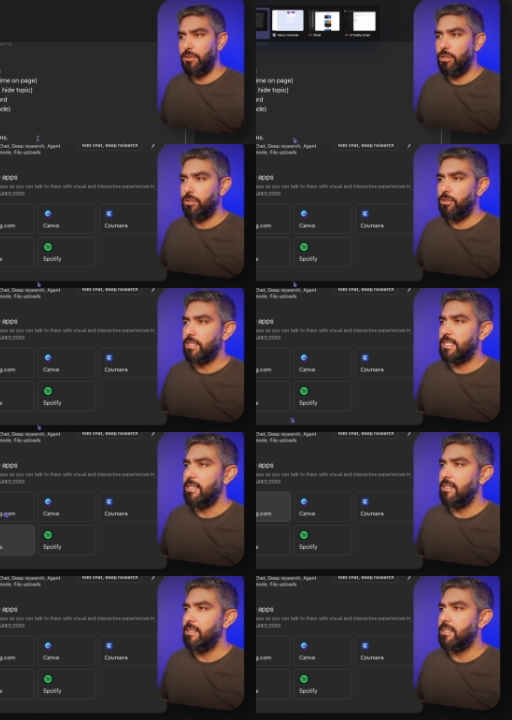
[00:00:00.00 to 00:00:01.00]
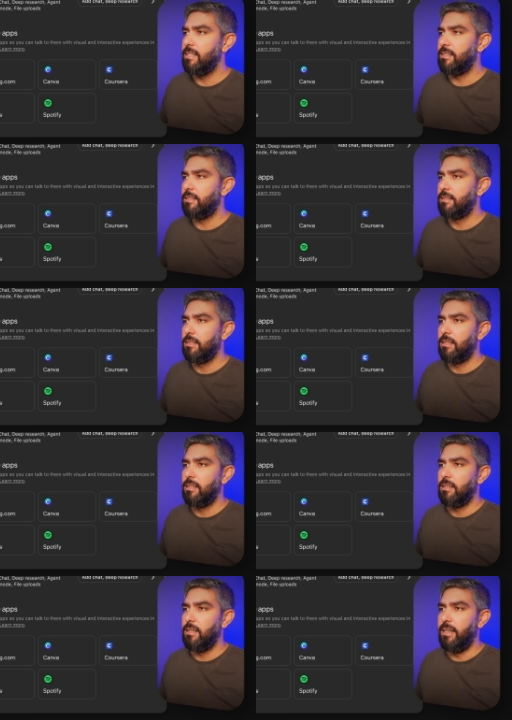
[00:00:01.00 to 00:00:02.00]
If you go to your settings here,
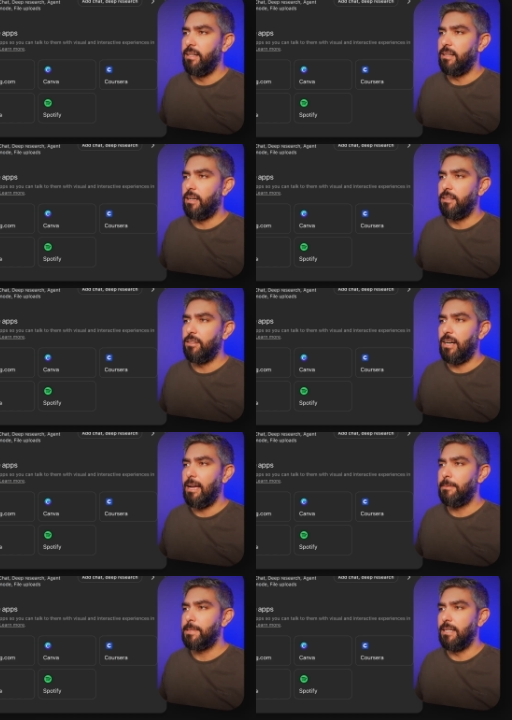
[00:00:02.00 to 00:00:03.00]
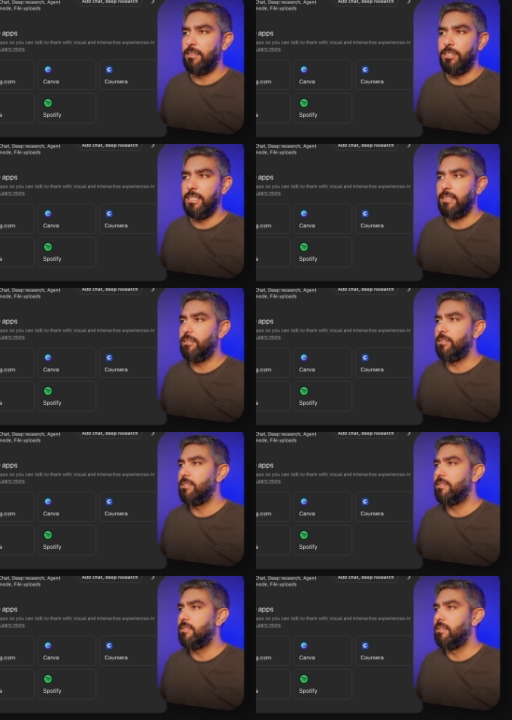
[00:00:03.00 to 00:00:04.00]
and under apps and
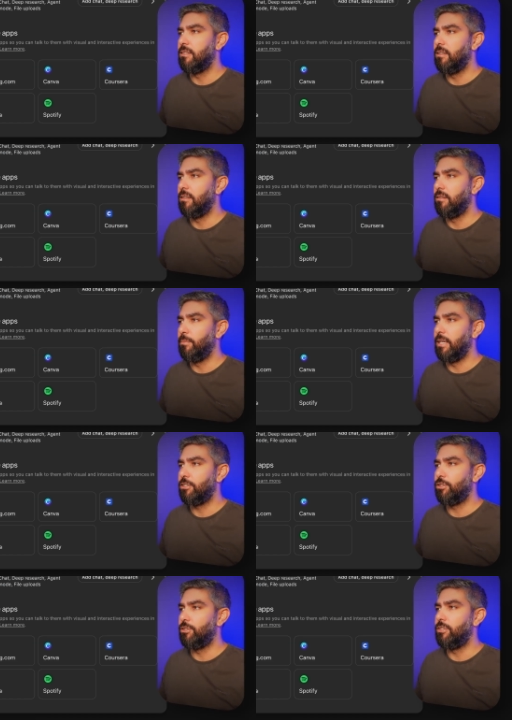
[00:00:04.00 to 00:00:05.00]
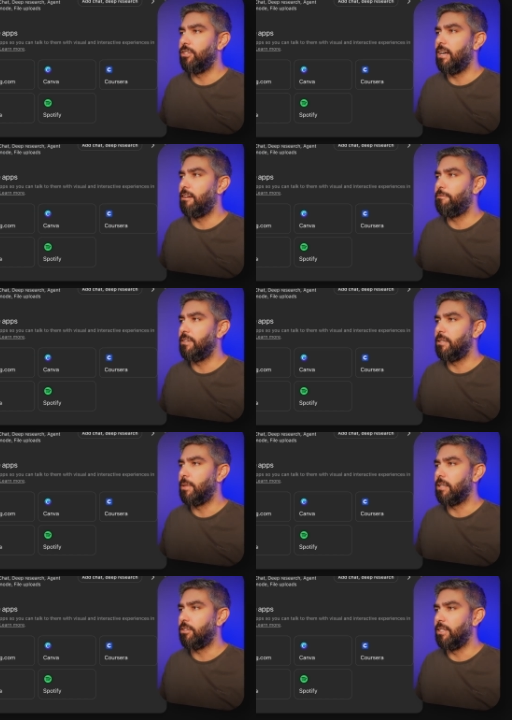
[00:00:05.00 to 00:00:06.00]
connectors, make sure you have
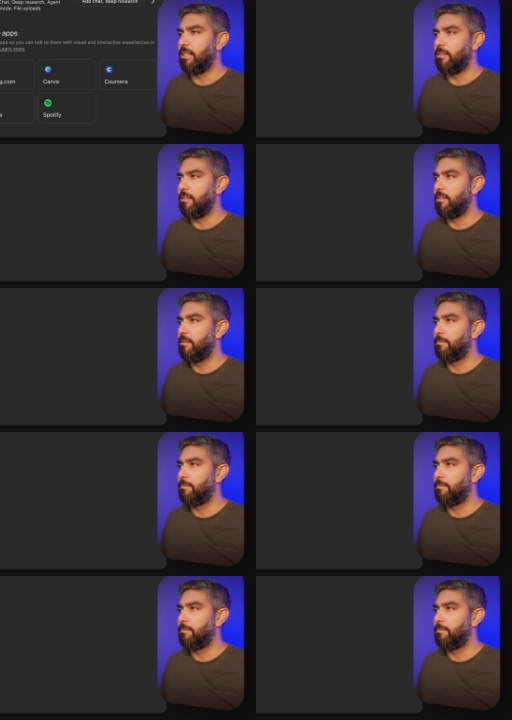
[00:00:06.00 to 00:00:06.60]
Figma connected.